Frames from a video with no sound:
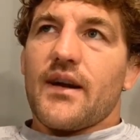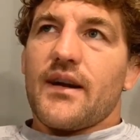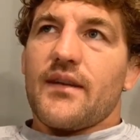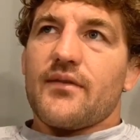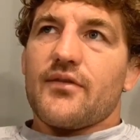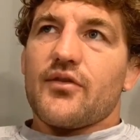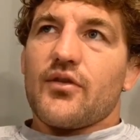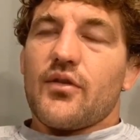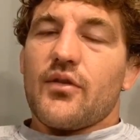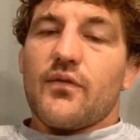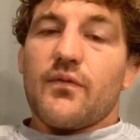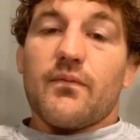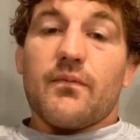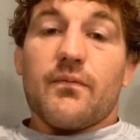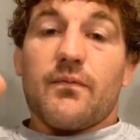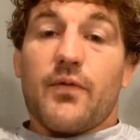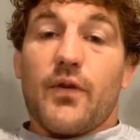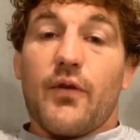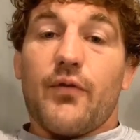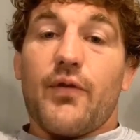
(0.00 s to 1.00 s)
Okay, so
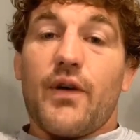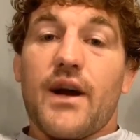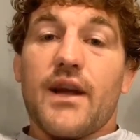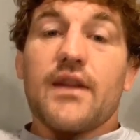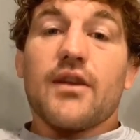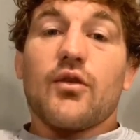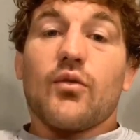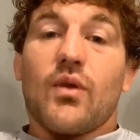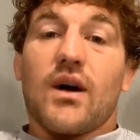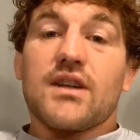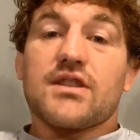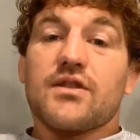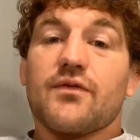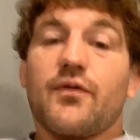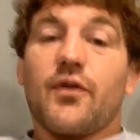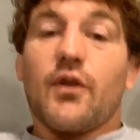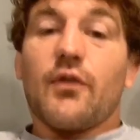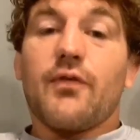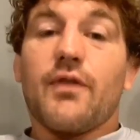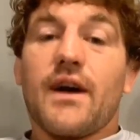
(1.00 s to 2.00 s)
full fight. You watch
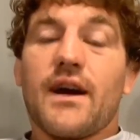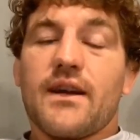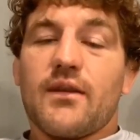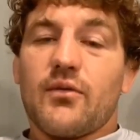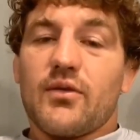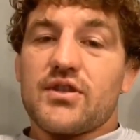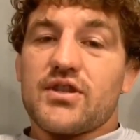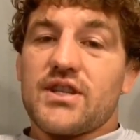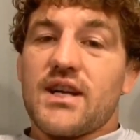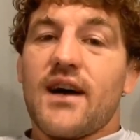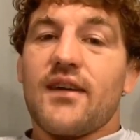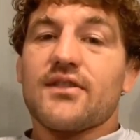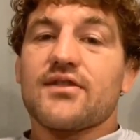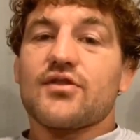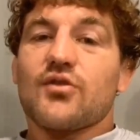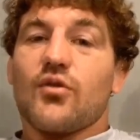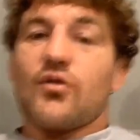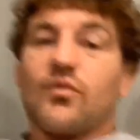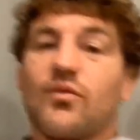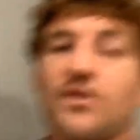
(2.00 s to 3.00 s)
the full fight, which is how
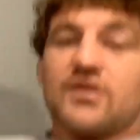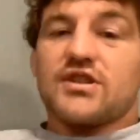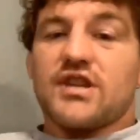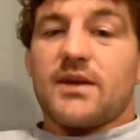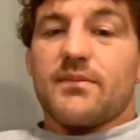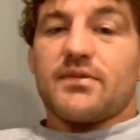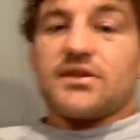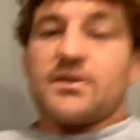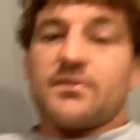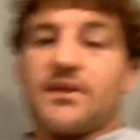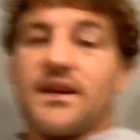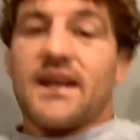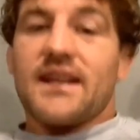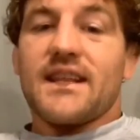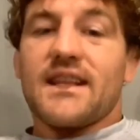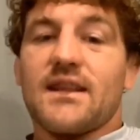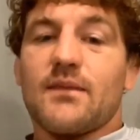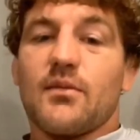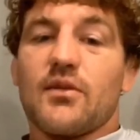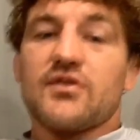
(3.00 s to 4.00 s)
it's scored in one championship, and
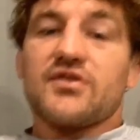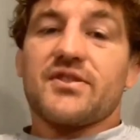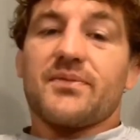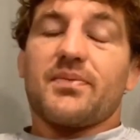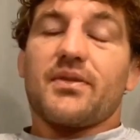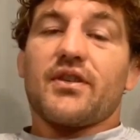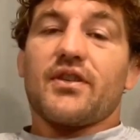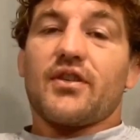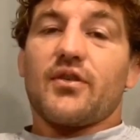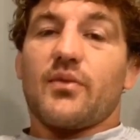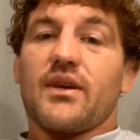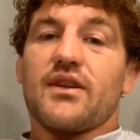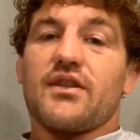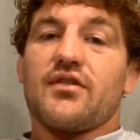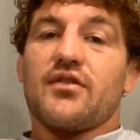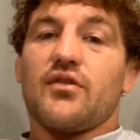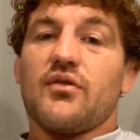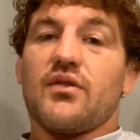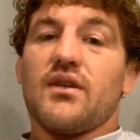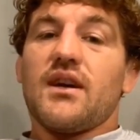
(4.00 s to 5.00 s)
I think the most superior
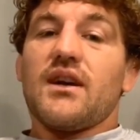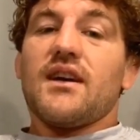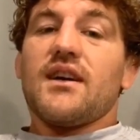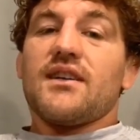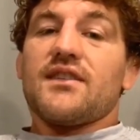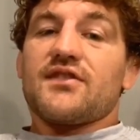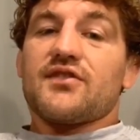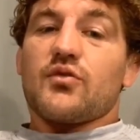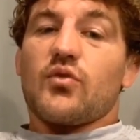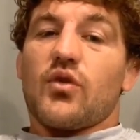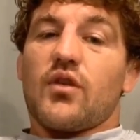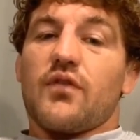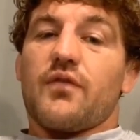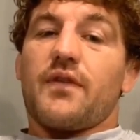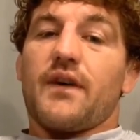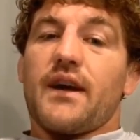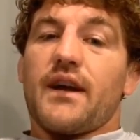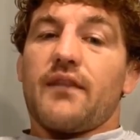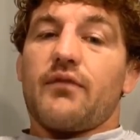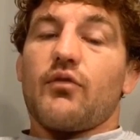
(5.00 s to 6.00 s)
way to
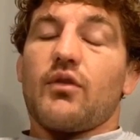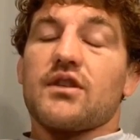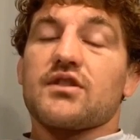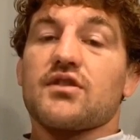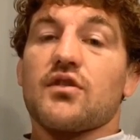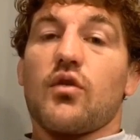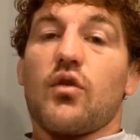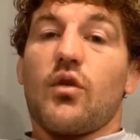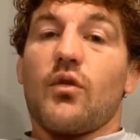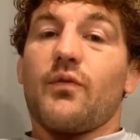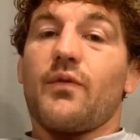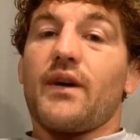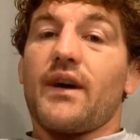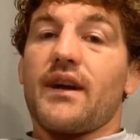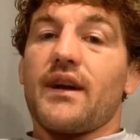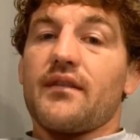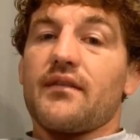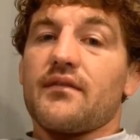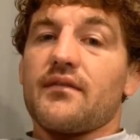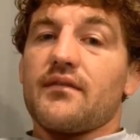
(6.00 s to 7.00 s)
score a fight. If you watch the whole
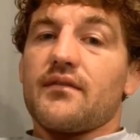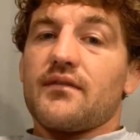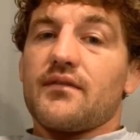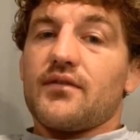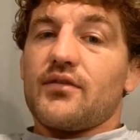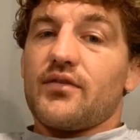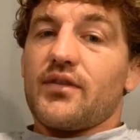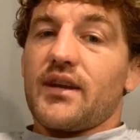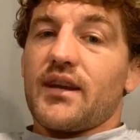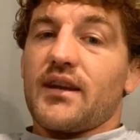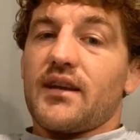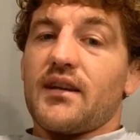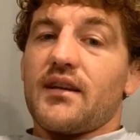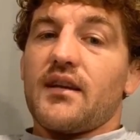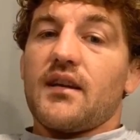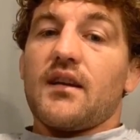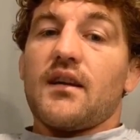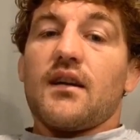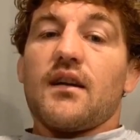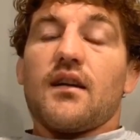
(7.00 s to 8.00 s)
fight, you think,
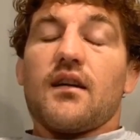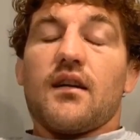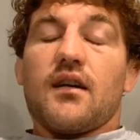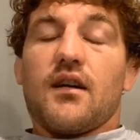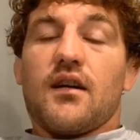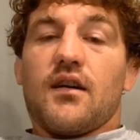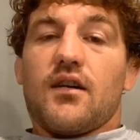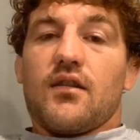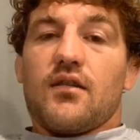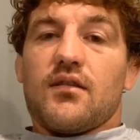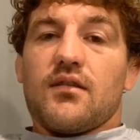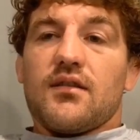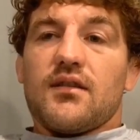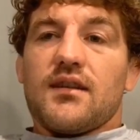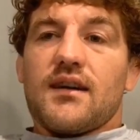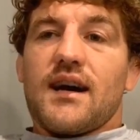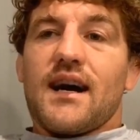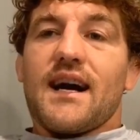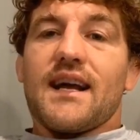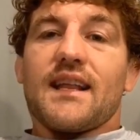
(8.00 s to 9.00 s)

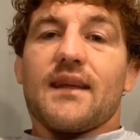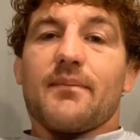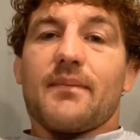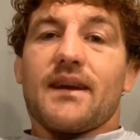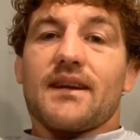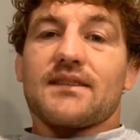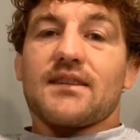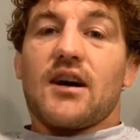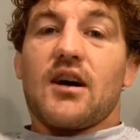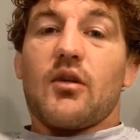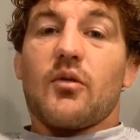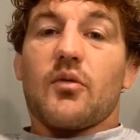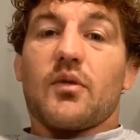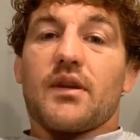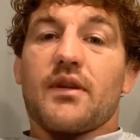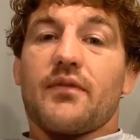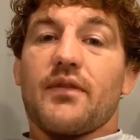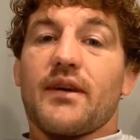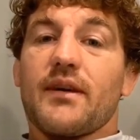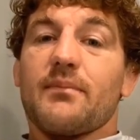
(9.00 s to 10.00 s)
oh, I think Max
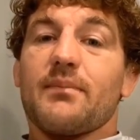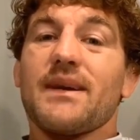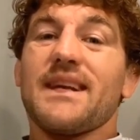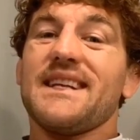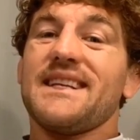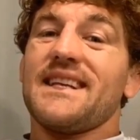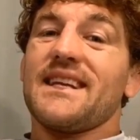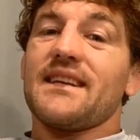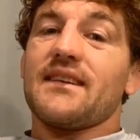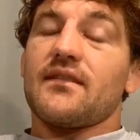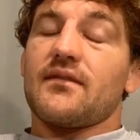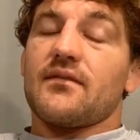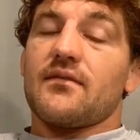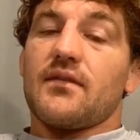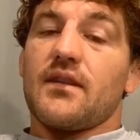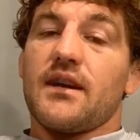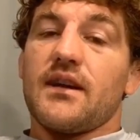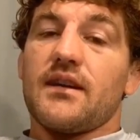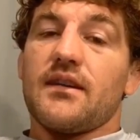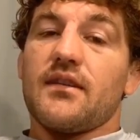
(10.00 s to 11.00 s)
Holloway won the fight. But he
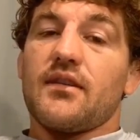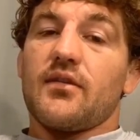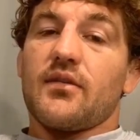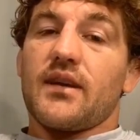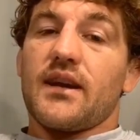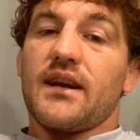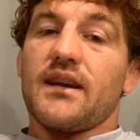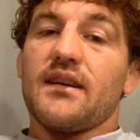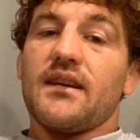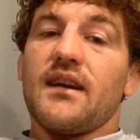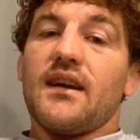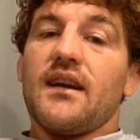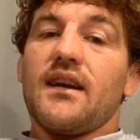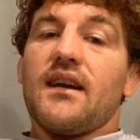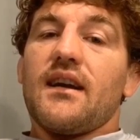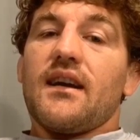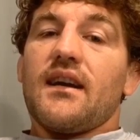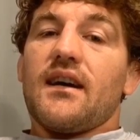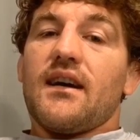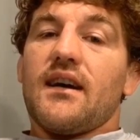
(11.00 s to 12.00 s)
didn't, right? Okay.
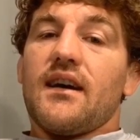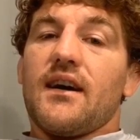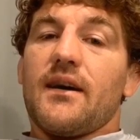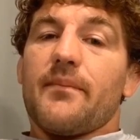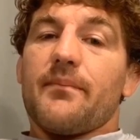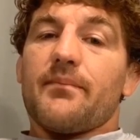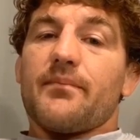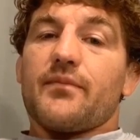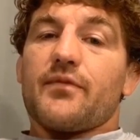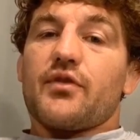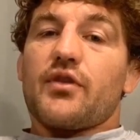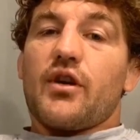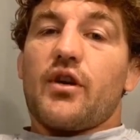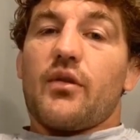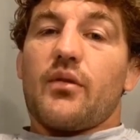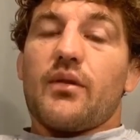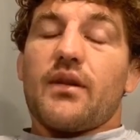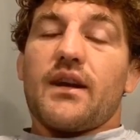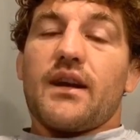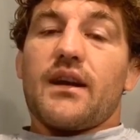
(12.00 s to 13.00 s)

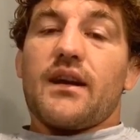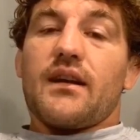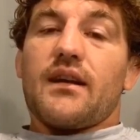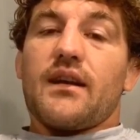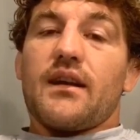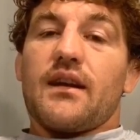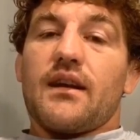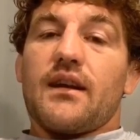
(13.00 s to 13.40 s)
So